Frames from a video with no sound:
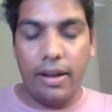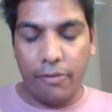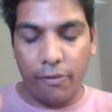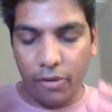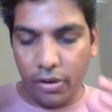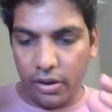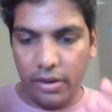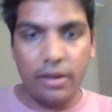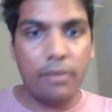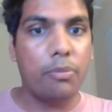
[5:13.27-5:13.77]

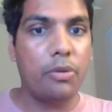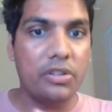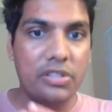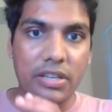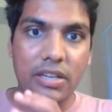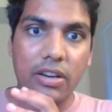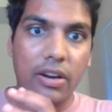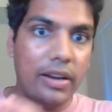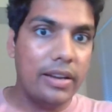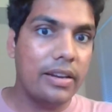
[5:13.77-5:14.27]
for
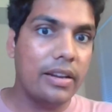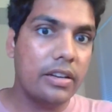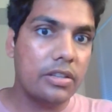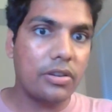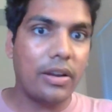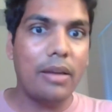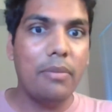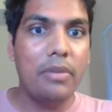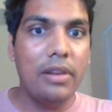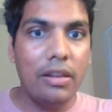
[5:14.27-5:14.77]
Project Euler.
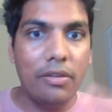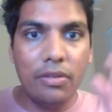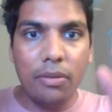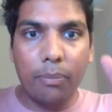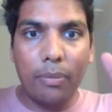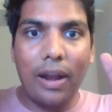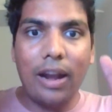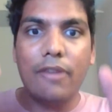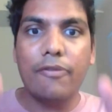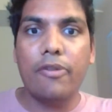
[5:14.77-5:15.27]
So I believe the
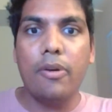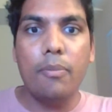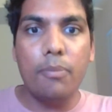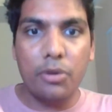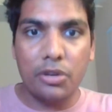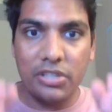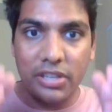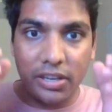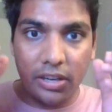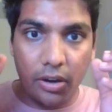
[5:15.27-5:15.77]
platform
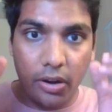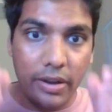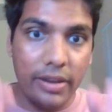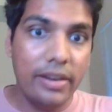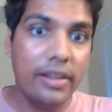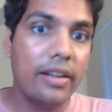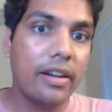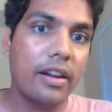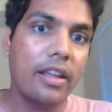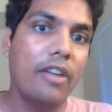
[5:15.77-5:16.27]
Project
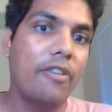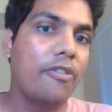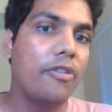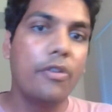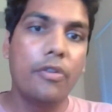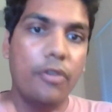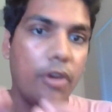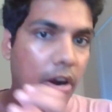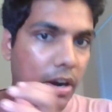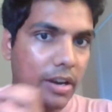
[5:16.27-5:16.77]
Euler, if
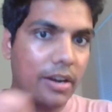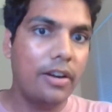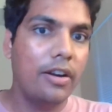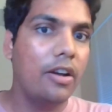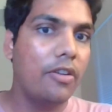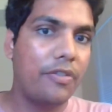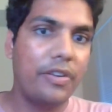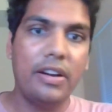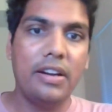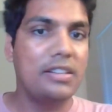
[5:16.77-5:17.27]
you've not heard
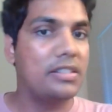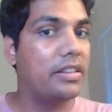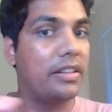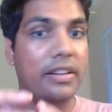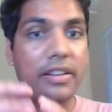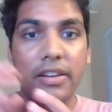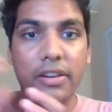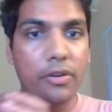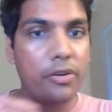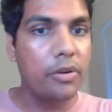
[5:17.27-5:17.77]
of it, it's a
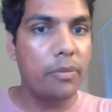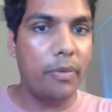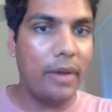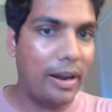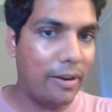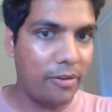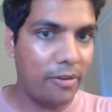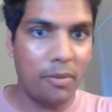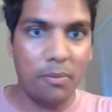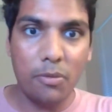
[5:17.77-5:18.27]
really good
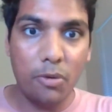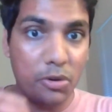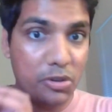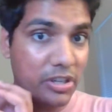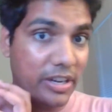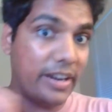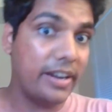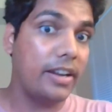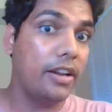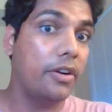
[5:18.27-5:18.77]
platform. Go
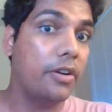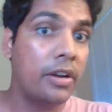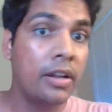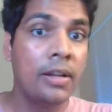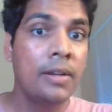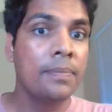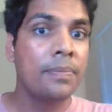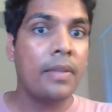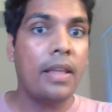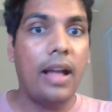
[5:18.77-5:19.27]
check it out.
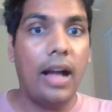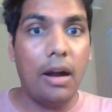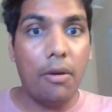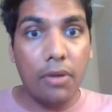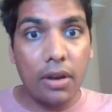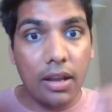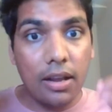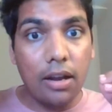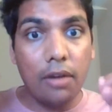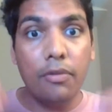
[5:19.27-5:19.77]
I
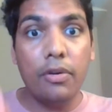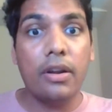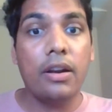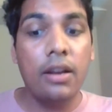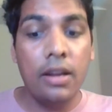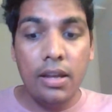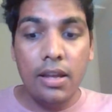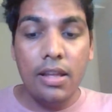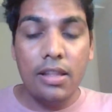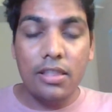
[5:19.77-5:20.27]
want to
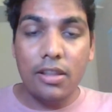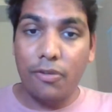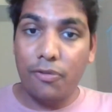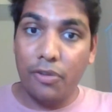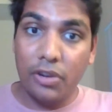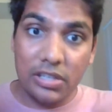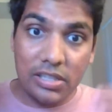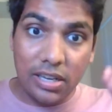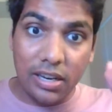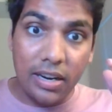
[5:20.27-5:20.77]
cover the
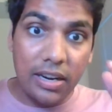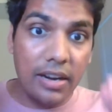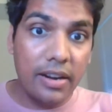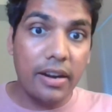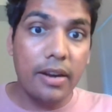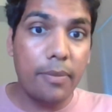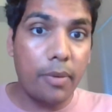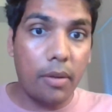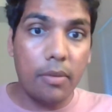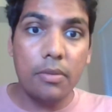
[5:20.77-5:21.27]
first
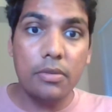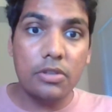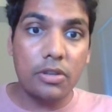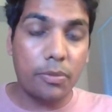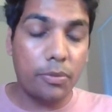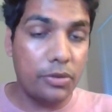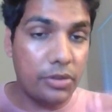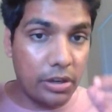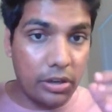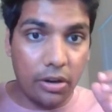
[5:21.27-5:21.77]
100 problems of
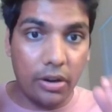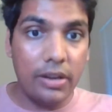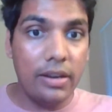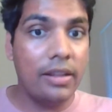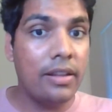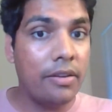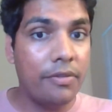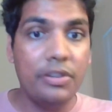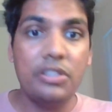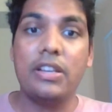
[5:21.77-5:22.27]
Project
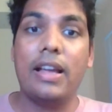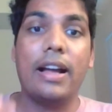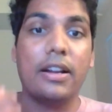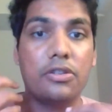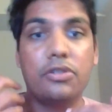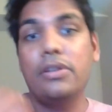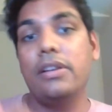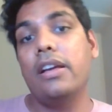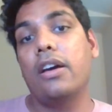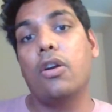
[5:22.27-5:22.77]
Euler, which
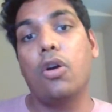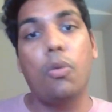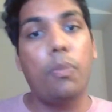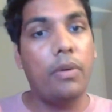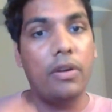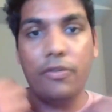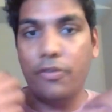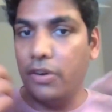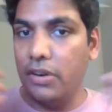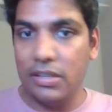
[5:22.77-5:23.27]
actually are
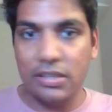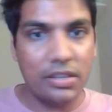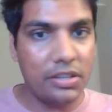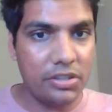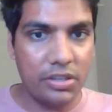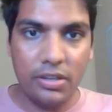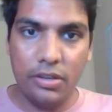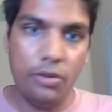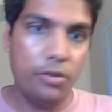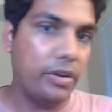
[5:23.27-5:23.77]
open for
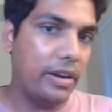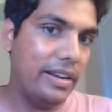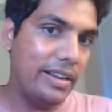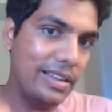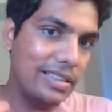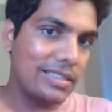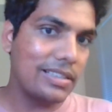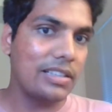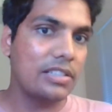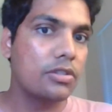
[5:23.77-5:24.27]
discussion. You can
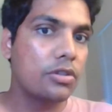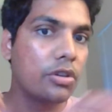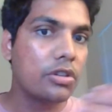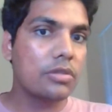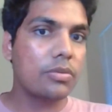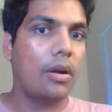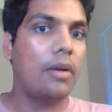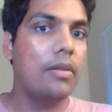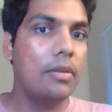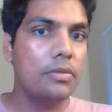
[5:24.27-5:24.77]
discuss those
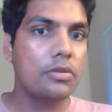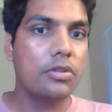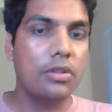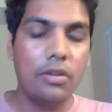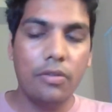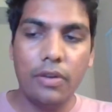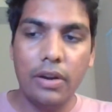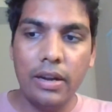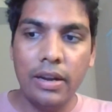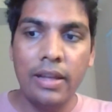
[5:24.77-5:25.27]
problems to
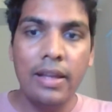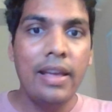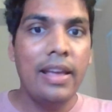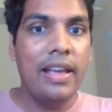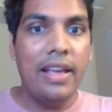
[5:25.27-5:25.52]
the world.